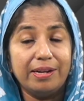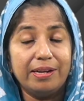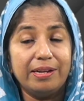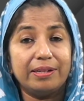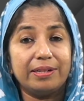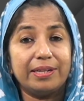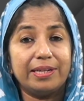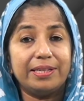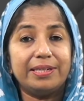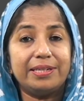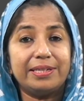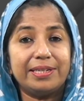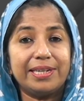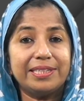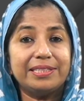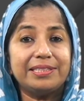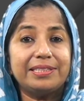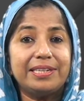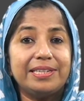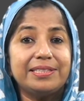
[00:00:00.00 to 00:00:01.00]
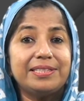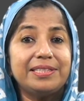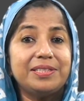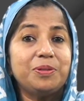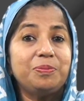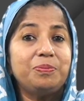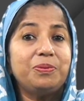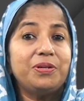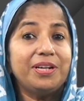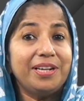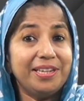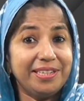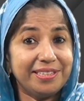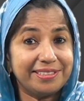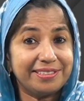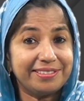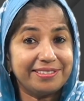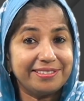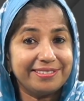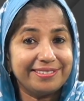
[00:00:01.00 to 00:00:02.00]
that the text has a
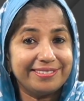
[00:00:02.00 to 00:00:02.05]
surprise,